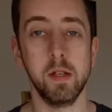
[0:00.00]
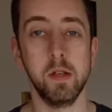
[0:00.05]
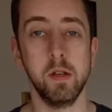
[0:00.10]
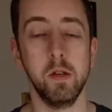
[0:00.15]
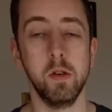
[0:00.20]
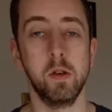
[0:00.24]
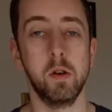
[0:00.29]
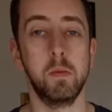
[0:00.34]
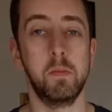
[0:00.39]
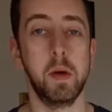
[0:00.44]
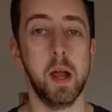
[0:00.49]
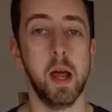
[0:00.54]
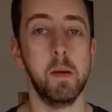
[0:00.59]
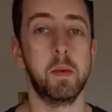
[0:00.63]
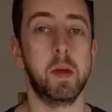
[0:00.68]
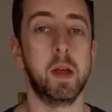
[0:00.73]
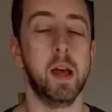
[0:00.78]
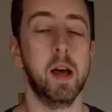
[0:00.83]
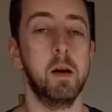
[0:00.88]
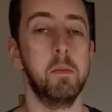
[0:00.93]
your
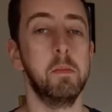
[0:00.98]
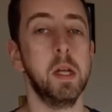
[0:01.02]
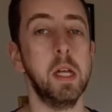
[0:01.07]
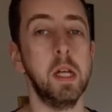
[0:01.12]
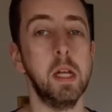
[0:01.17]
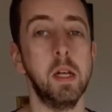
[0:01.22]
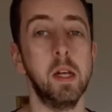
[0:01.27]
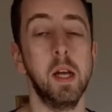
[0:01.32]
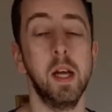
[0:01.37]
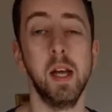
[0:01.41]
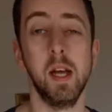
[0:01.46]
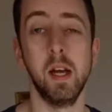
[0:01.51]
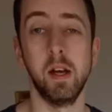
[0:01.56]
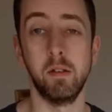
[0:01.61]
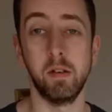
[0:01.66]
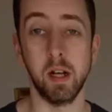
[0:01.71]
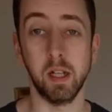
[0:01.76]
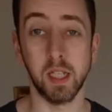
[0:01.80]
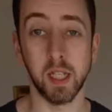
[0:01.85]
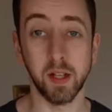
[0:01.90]
prep can be
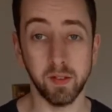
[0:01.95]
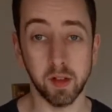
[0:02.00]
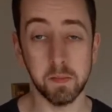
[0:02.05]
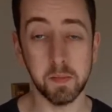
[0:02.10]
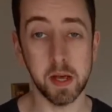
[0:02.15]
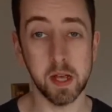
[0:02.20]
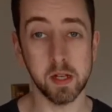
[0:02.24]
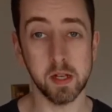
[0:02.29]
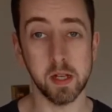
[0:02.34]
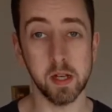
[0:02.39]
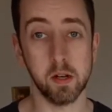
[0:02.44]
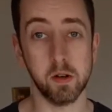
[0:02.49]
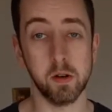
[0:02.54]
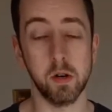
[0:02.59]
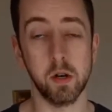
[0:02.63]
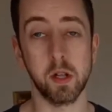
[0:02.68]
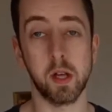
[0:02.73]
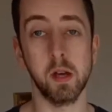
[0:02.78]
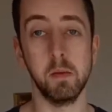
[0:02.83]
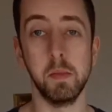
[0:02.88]
relatively basic
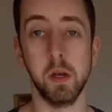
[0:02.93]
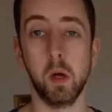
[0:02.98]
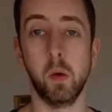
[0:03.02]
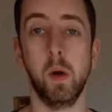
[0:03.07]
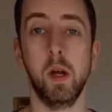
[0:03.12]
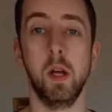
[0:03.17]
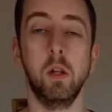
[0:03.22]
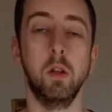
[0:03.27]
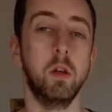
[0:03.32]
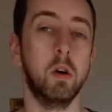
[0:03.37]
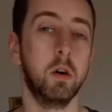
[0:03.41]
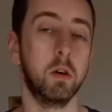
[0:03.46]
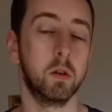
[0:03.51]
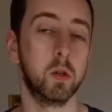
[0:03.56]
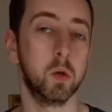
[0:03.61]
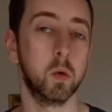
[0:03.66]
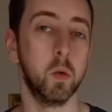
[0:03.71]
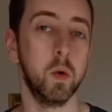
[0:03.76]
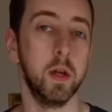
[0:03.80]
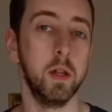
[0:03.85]
or there can be quite a lot
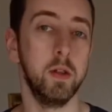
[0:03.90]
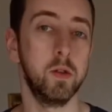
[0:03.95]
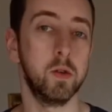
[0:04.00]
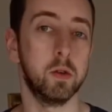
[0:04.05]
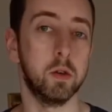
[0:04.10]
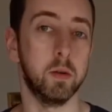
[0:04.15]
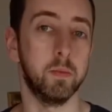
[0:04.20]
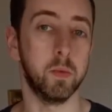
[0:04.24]
to go into it.